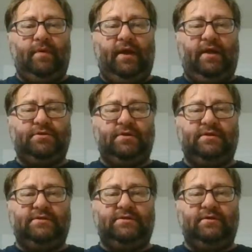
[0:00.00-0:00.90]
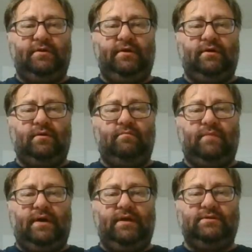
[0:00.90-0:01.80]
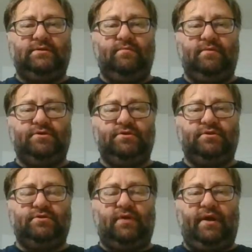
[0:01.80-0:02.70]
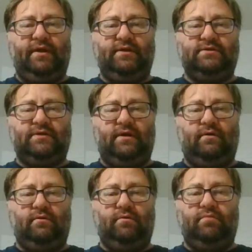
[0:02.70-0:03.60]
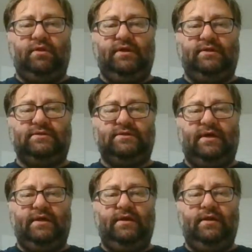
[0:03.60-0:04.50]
patch concealing a combined submission striking style in plain sight,